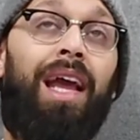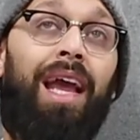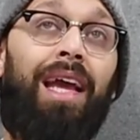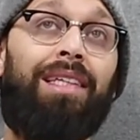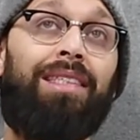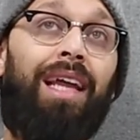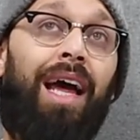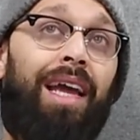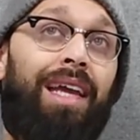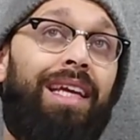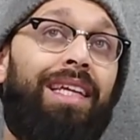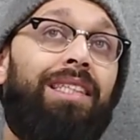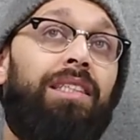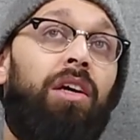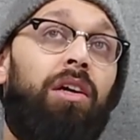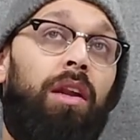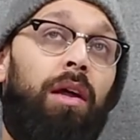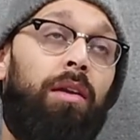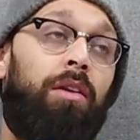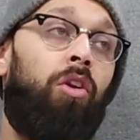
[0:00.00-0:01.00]
is that he's
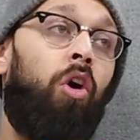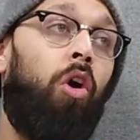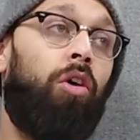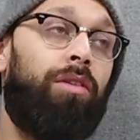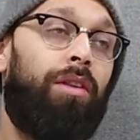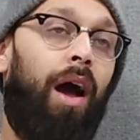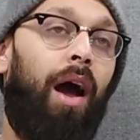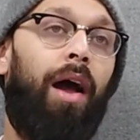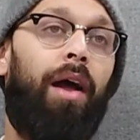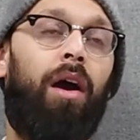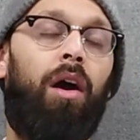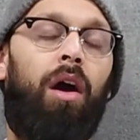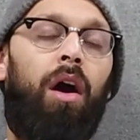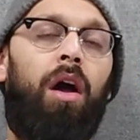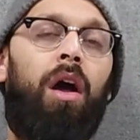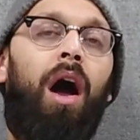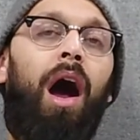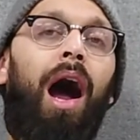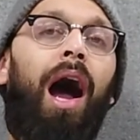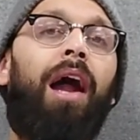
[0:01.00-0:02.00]
going to not tire.
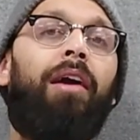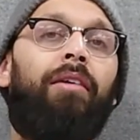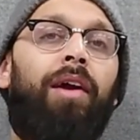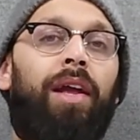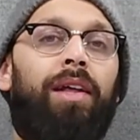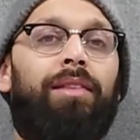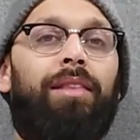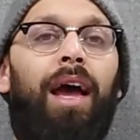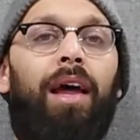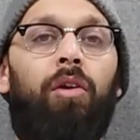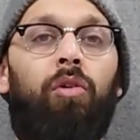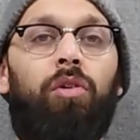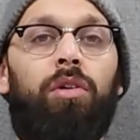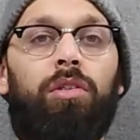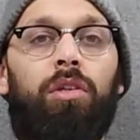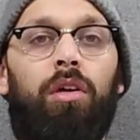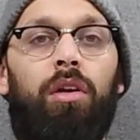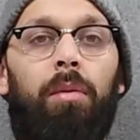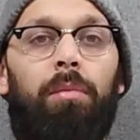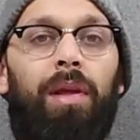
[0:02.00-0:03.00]
I reckon Dan Hooker's
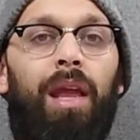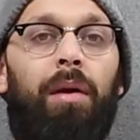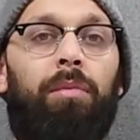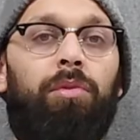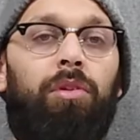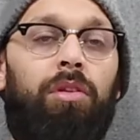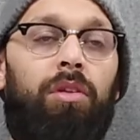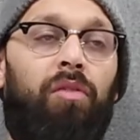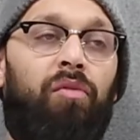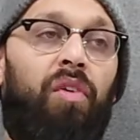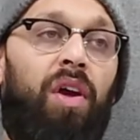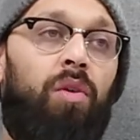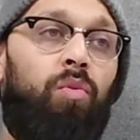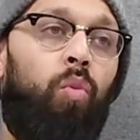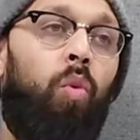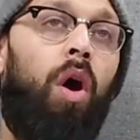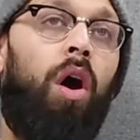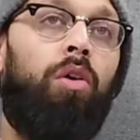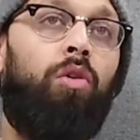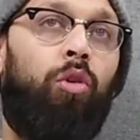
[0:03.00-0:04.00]
going to be able to defend
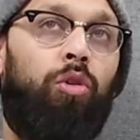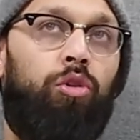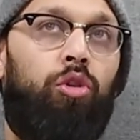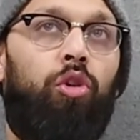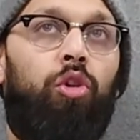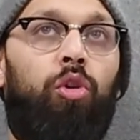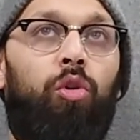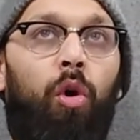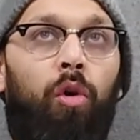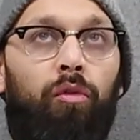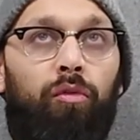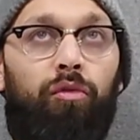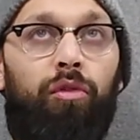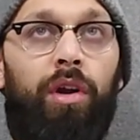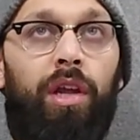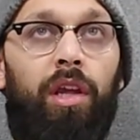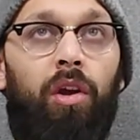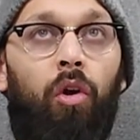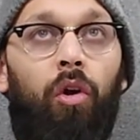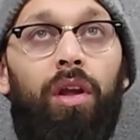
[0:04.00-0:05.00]
1 or 2 or
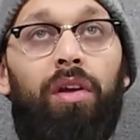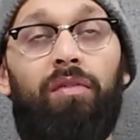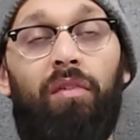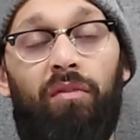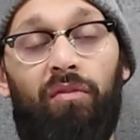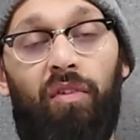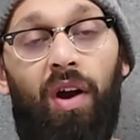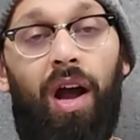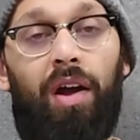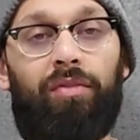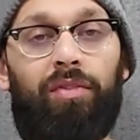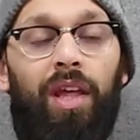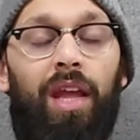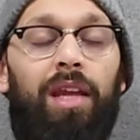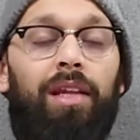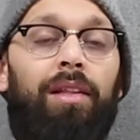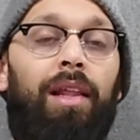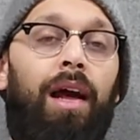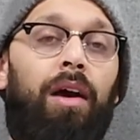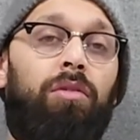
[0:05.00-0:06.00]
3 or even 5
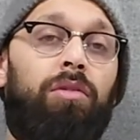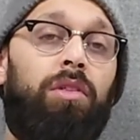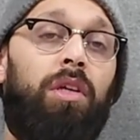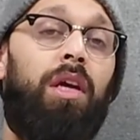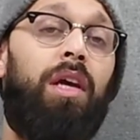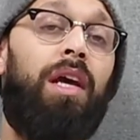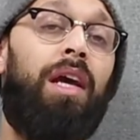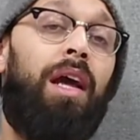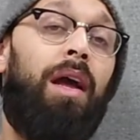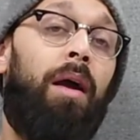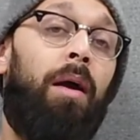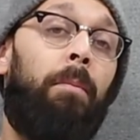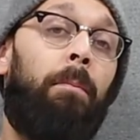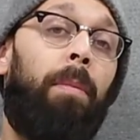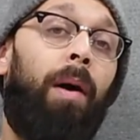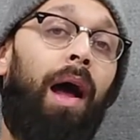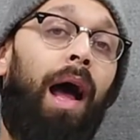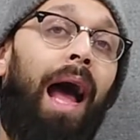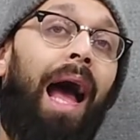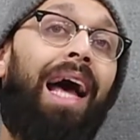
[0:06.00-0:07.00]
takedowns.
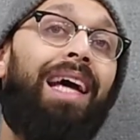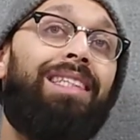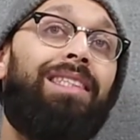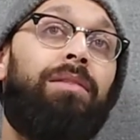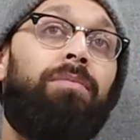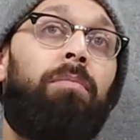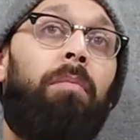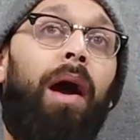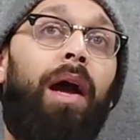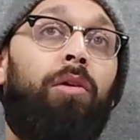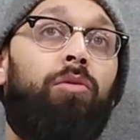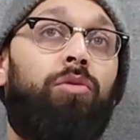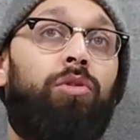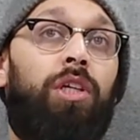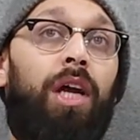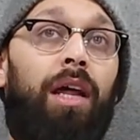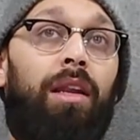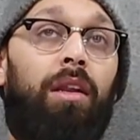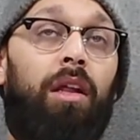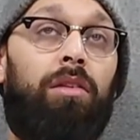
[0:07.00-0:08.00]
But as Michael
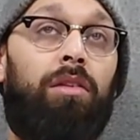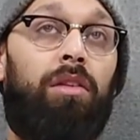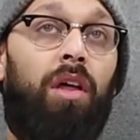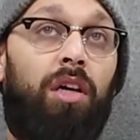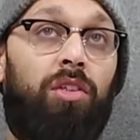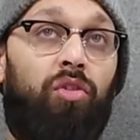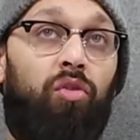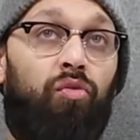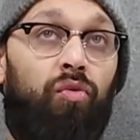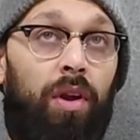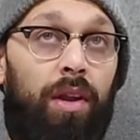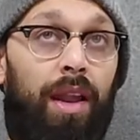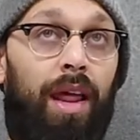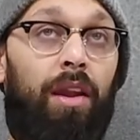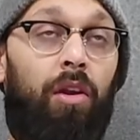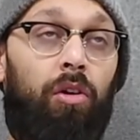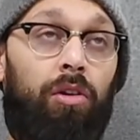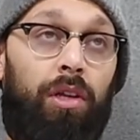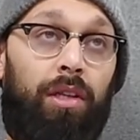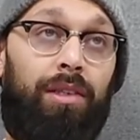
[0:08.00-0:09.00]
Chandler doesn't
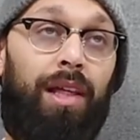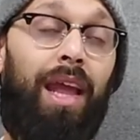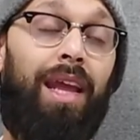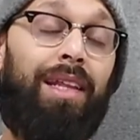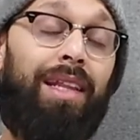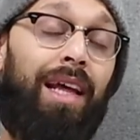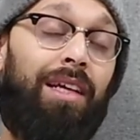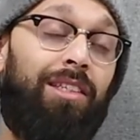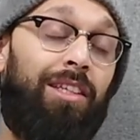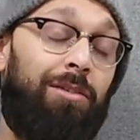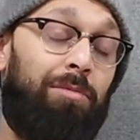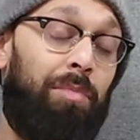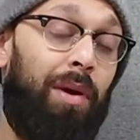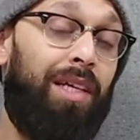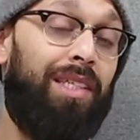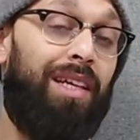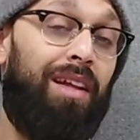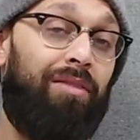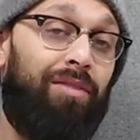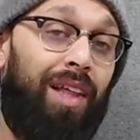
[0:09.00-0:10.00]
relent on the takedowns,
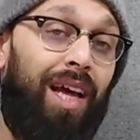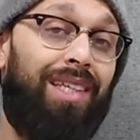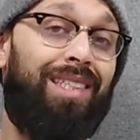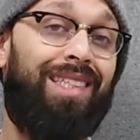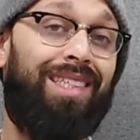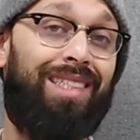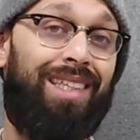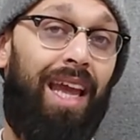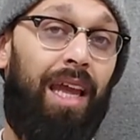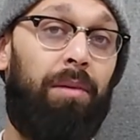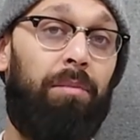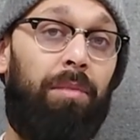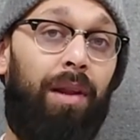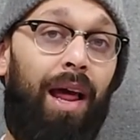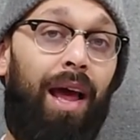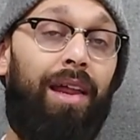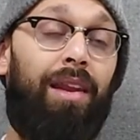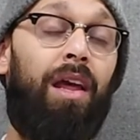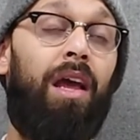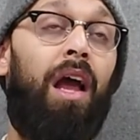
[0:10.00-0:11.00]
especially if that's his game
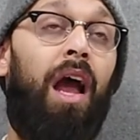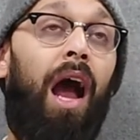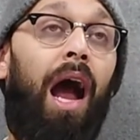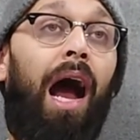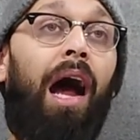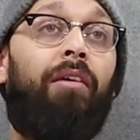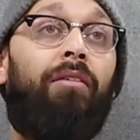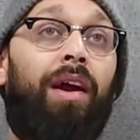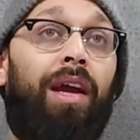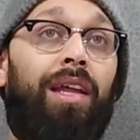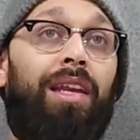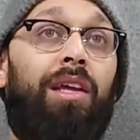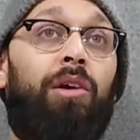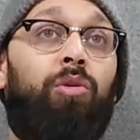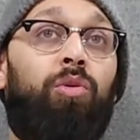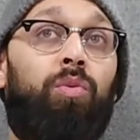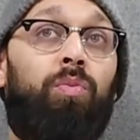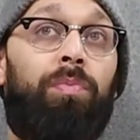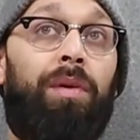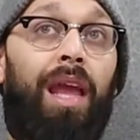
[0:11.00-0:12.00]
plan, I reckon
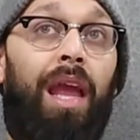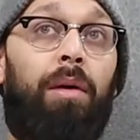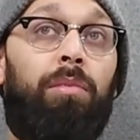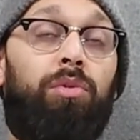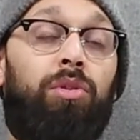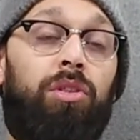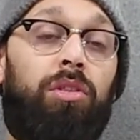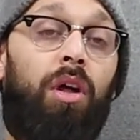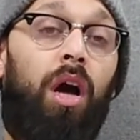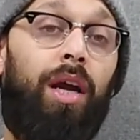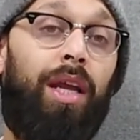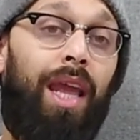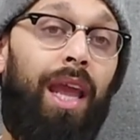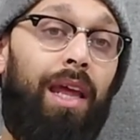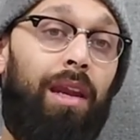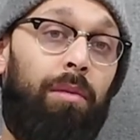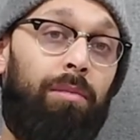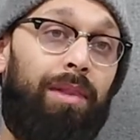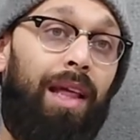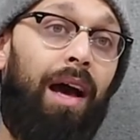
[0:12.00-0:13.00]
he'll be able to start
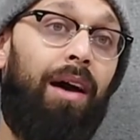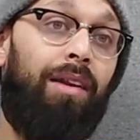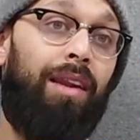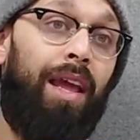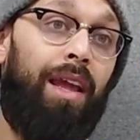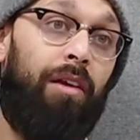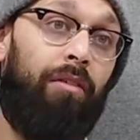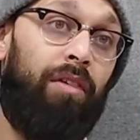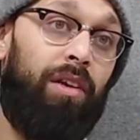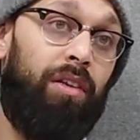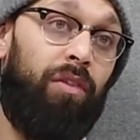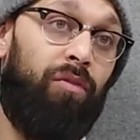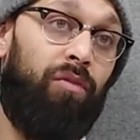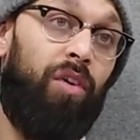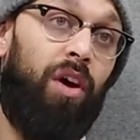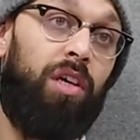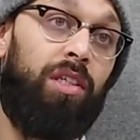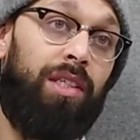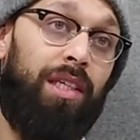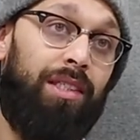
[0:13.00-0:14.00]
getting him down later in the
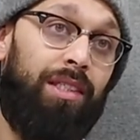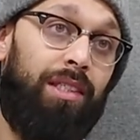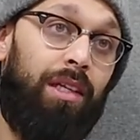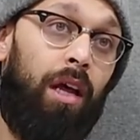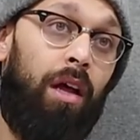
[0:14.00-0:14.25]
first and